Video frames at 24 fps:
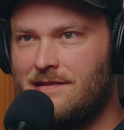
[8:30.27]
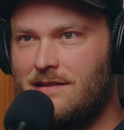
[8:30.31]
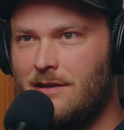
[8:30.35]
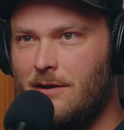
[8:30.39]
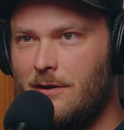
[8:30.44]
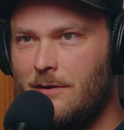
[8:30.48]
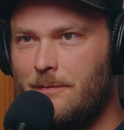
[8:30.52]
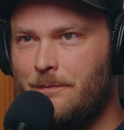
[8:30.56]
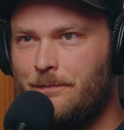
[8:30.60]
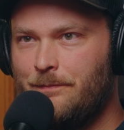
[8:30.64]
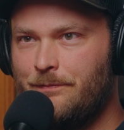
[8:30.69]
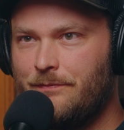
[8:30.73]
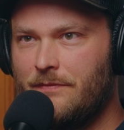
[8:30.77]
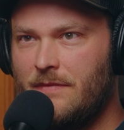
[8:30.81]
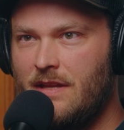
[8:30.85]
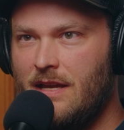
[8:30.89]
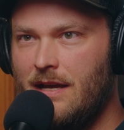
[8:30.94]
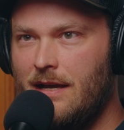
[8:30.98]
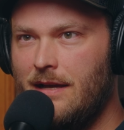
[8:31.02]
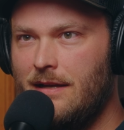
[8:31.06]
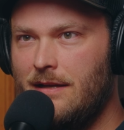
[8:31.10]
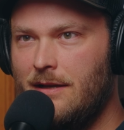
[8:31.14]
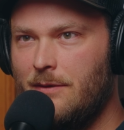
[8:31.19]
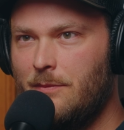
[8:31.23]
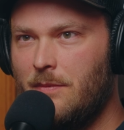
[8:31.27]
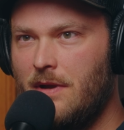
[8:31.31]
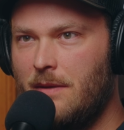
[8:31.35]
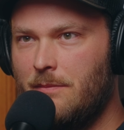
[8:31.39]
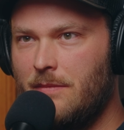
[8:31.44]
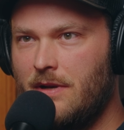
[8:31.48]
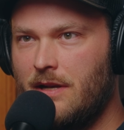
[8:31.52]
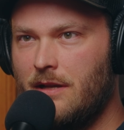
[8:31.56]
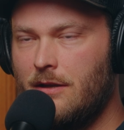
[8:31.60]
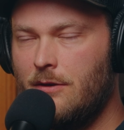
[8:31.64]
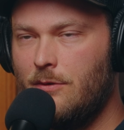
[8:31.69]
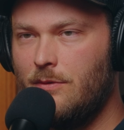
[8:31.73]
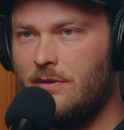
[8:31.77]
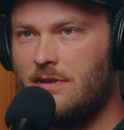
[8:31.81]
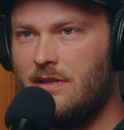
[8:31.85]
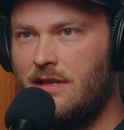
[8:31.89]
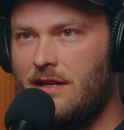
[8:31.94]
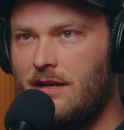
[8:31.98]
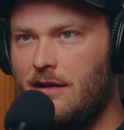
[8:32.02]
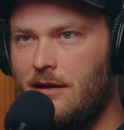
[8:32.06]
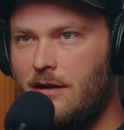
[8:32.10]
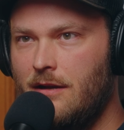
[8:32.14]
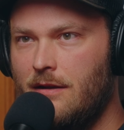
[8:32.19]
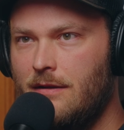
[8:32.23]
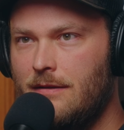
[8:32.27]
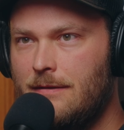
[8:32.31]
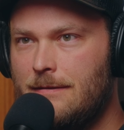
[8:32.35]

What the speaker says: So yeah, I'm gonna go with the hair.